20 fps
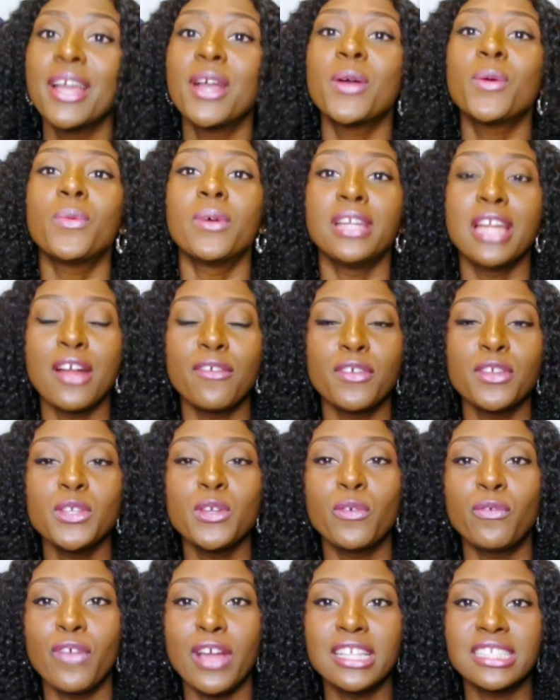Whenever
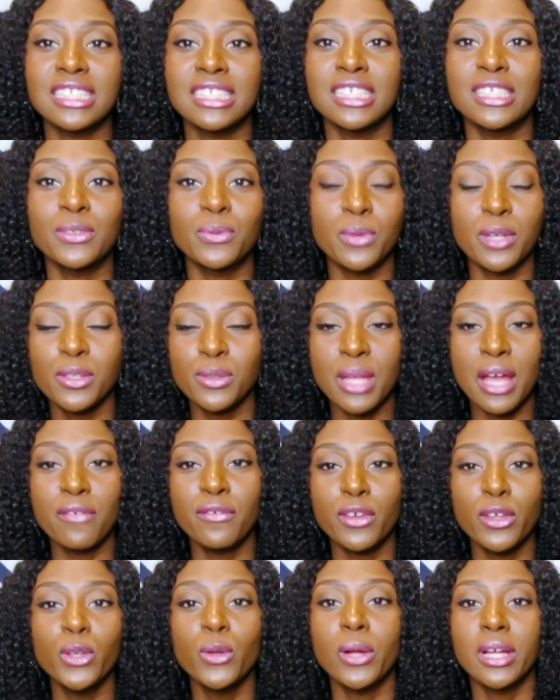you're facing it,
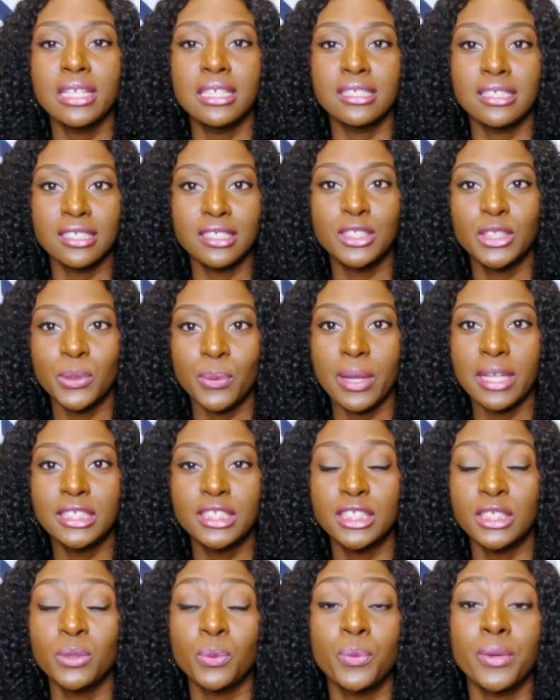whenever you're in a
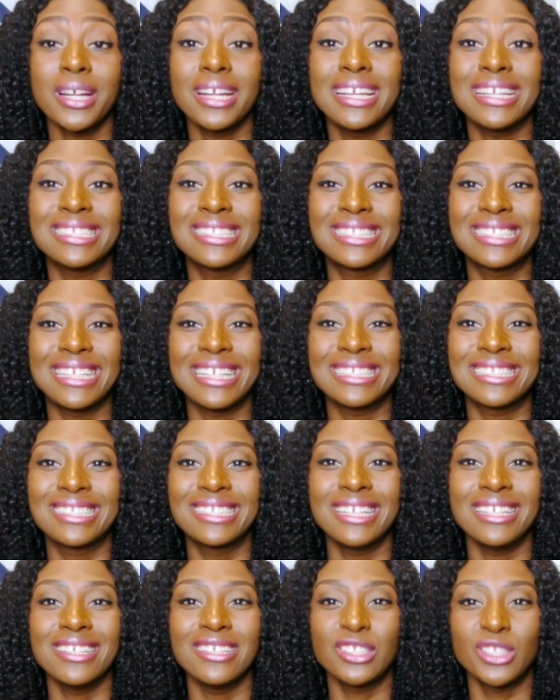situation where it's
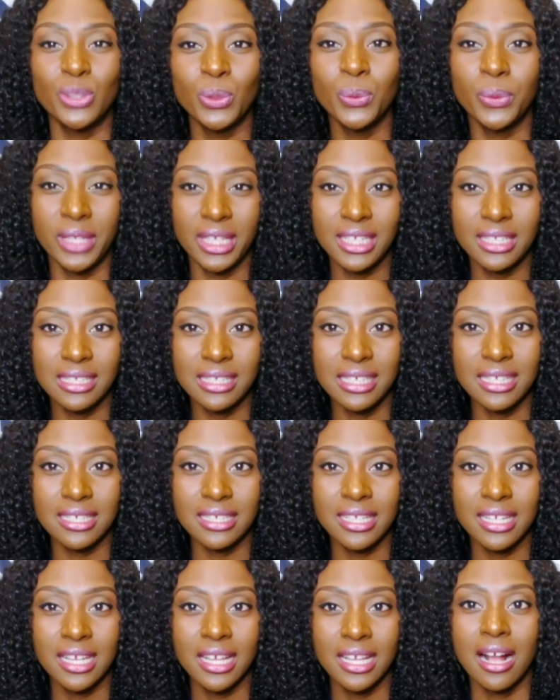getting too heated,
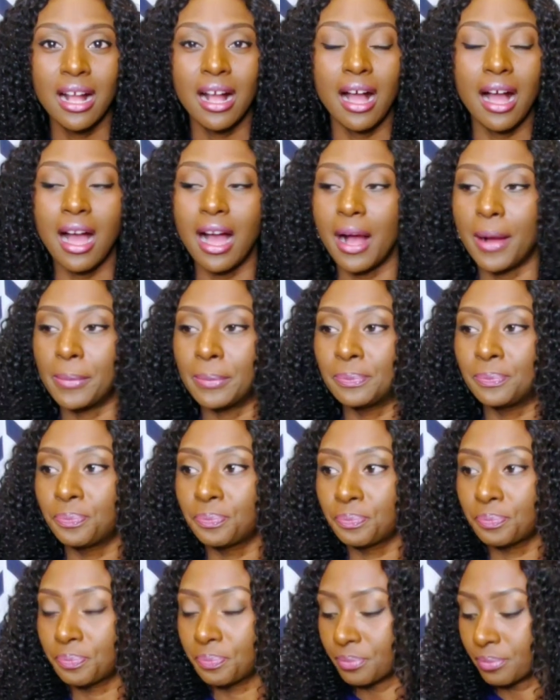
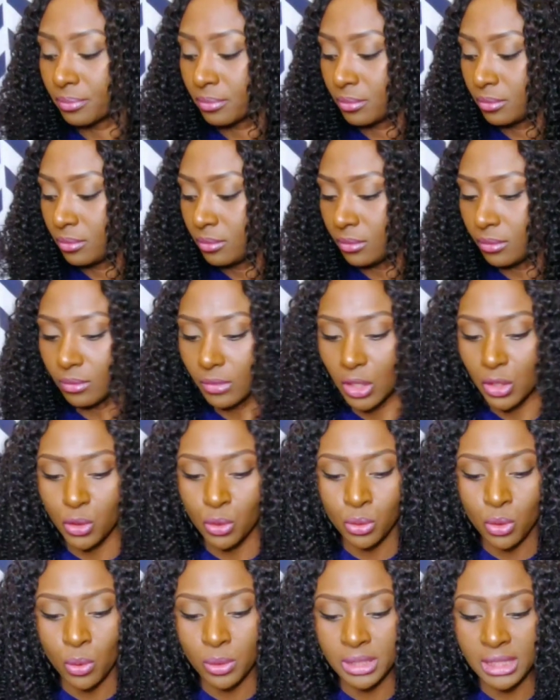
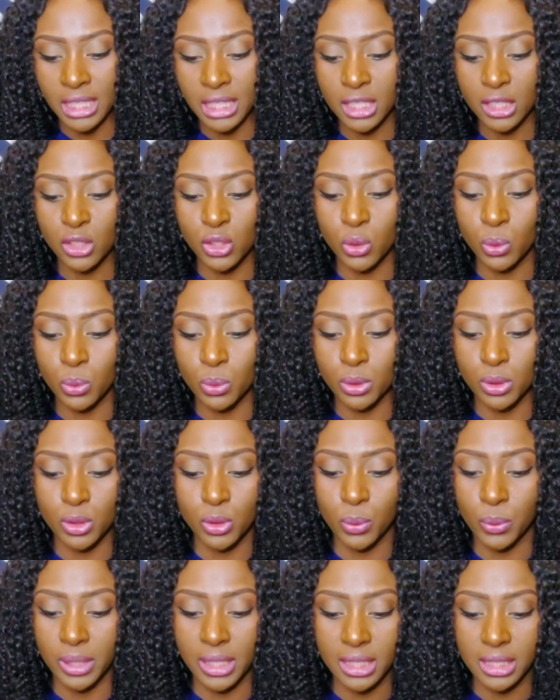it's getting
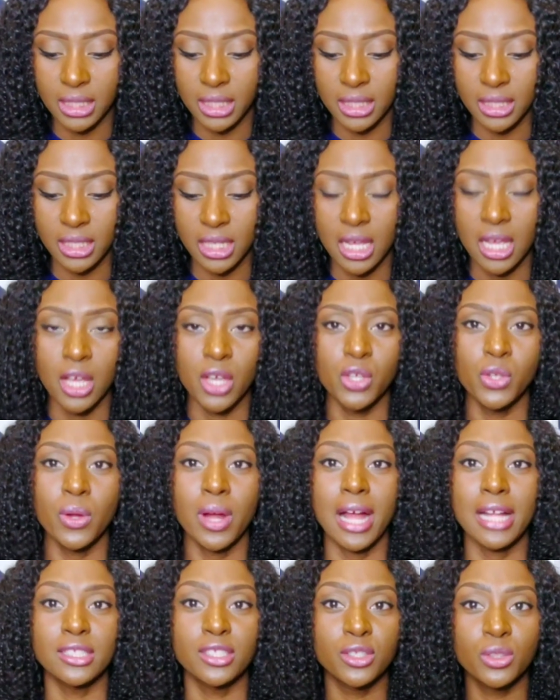too heated.
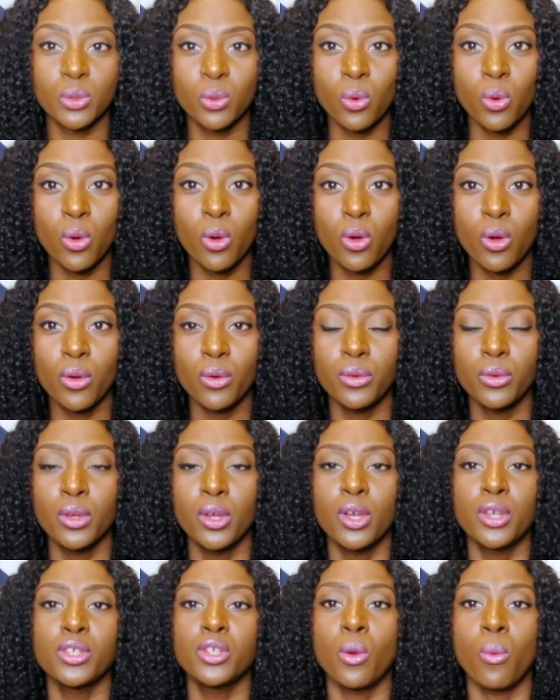You're at school,
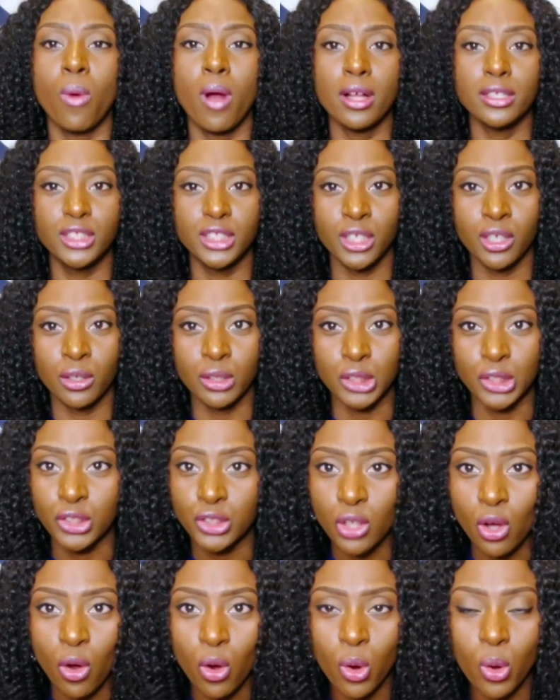you're watching a
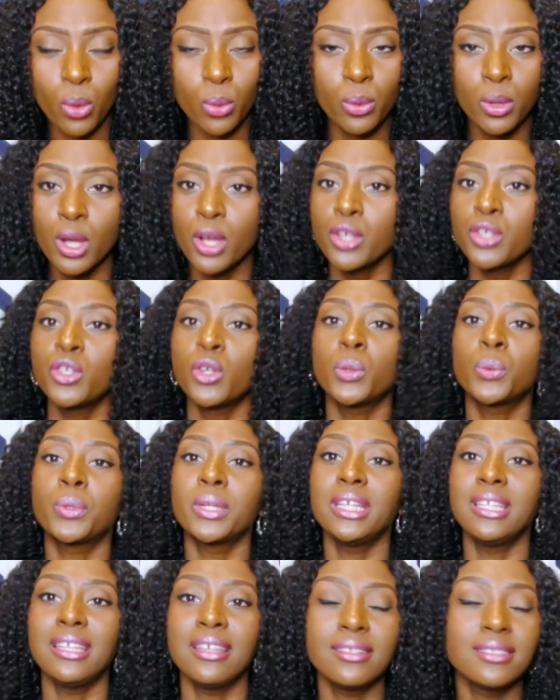show, you're
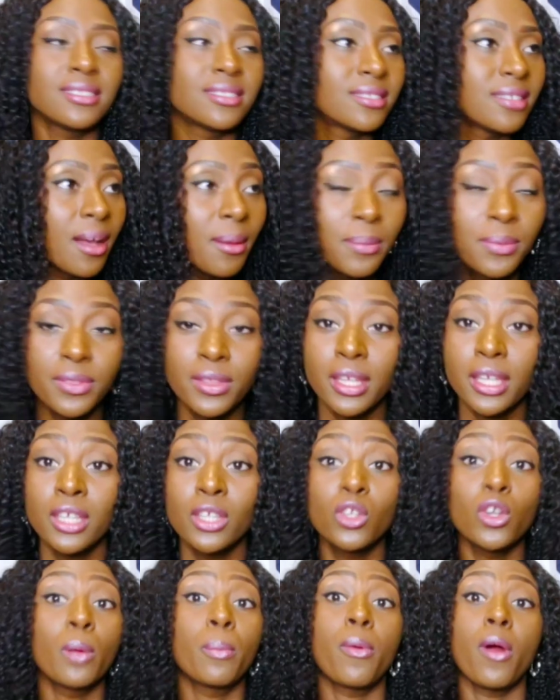reading
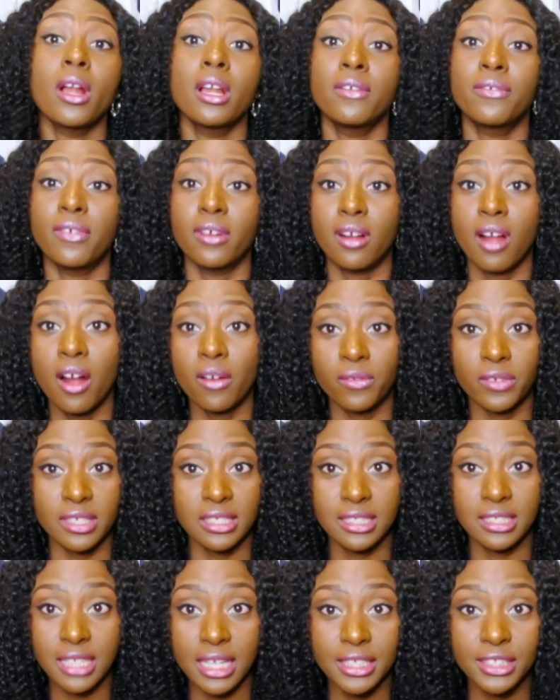something, you're part of a
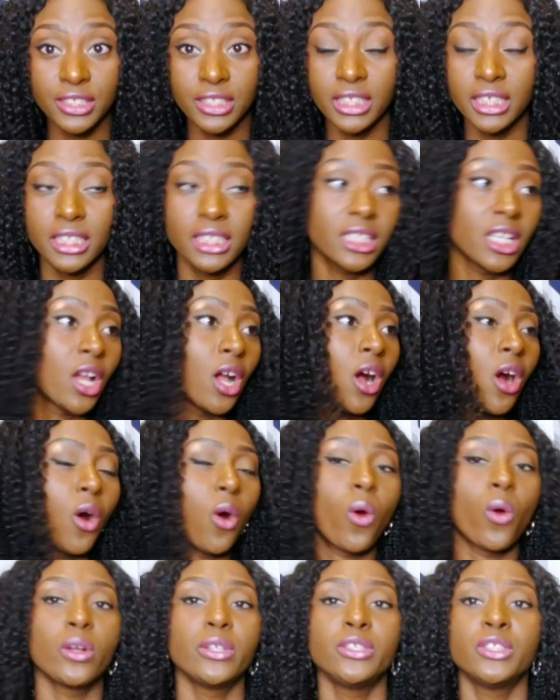conversation,
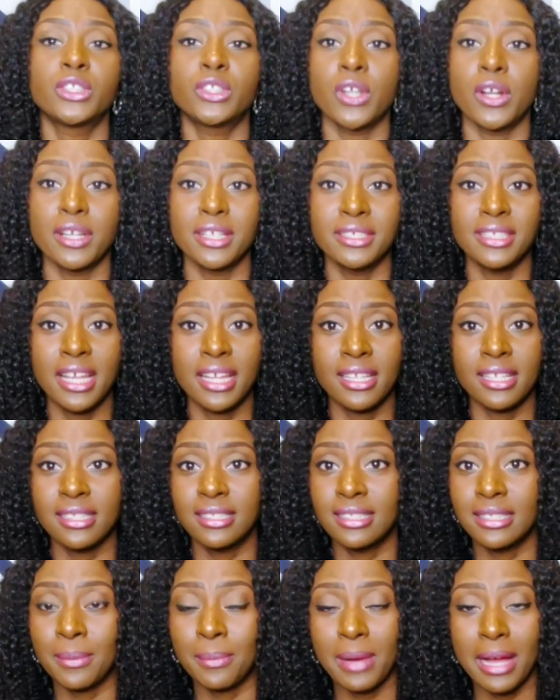or you started dating
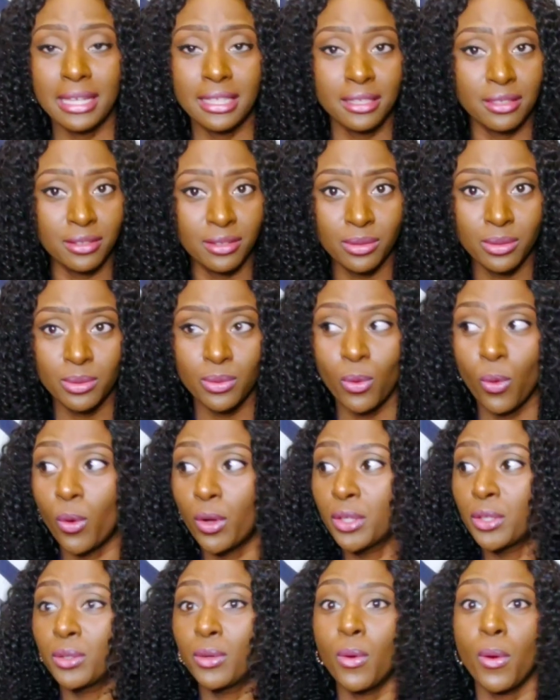somebody new, or
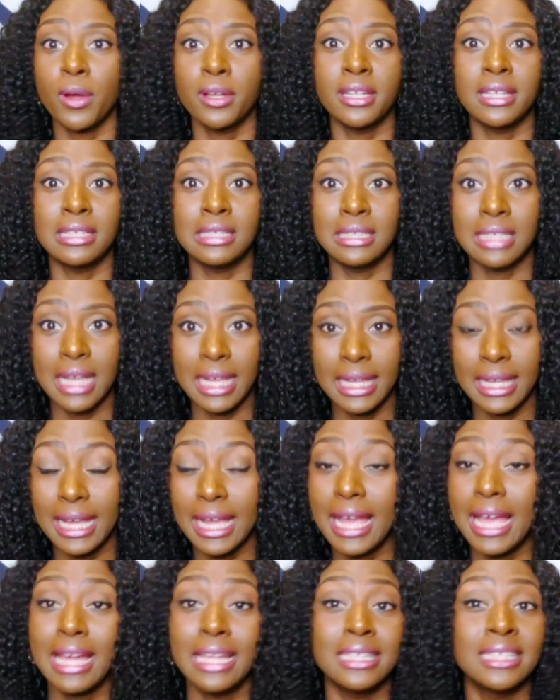you go on a
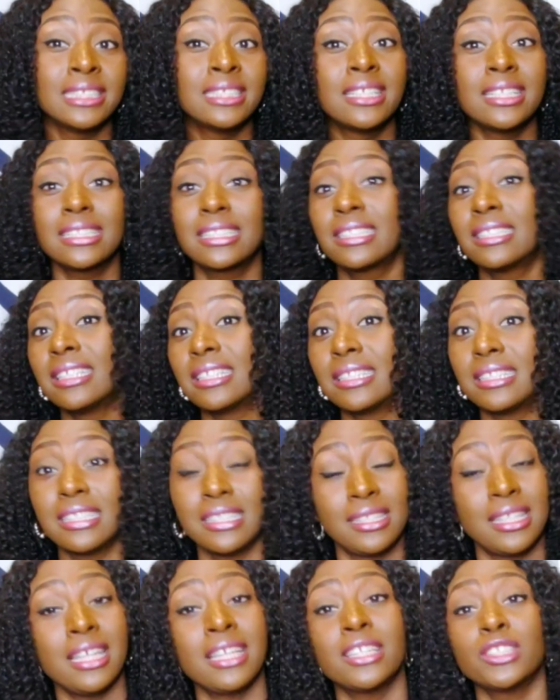date and just the
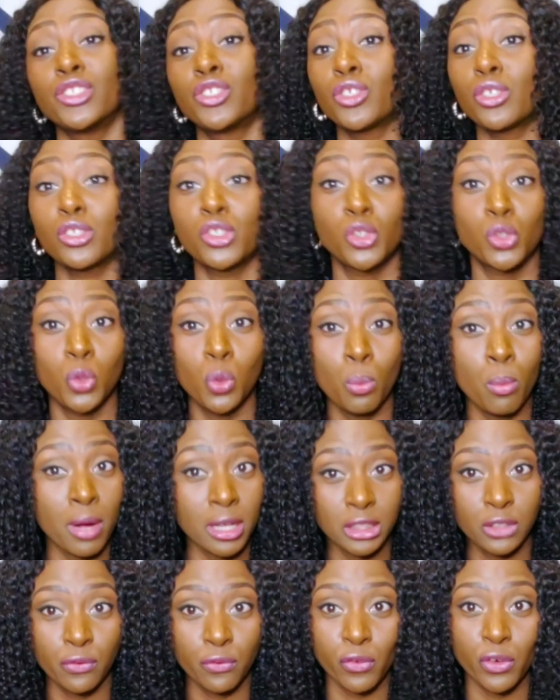thing is just too
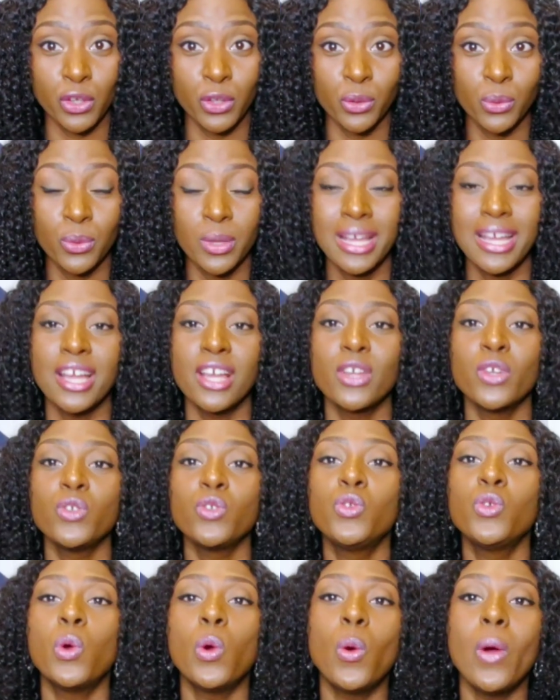much for you.
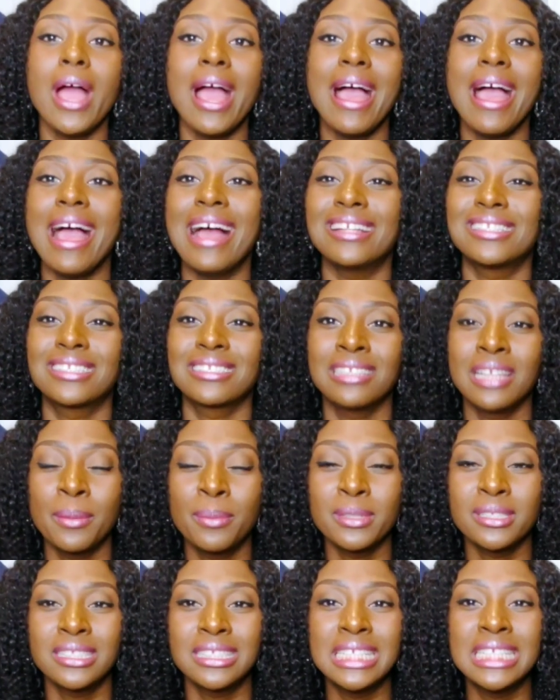You are at
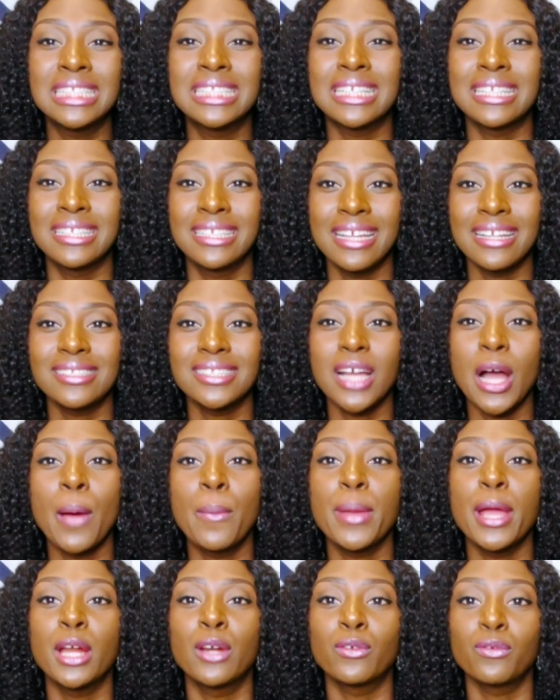liberty to get
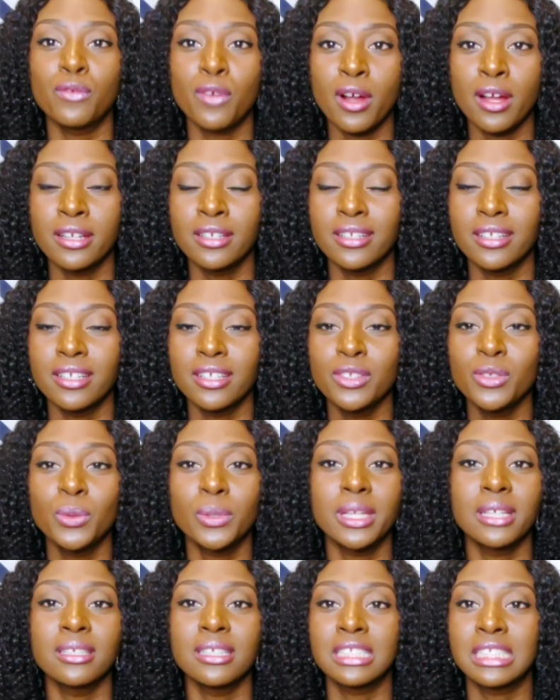up and run. You
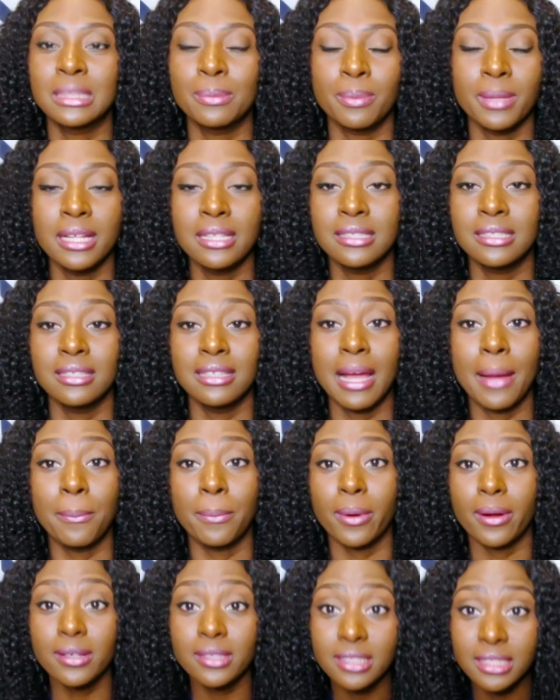can explain to that
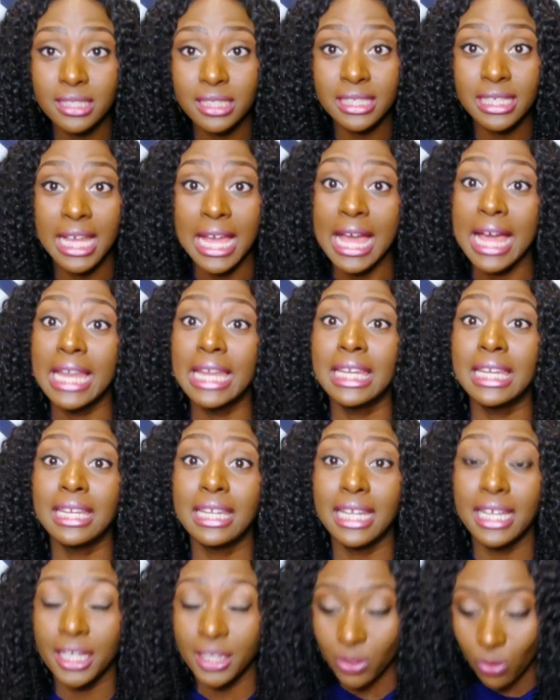person
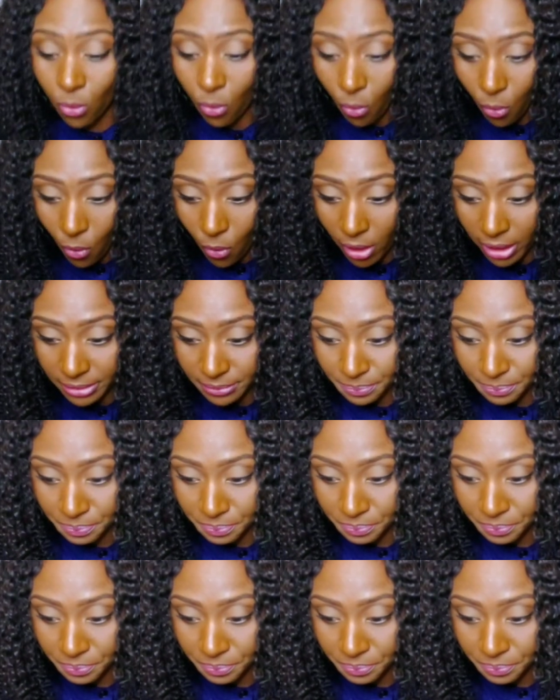later on.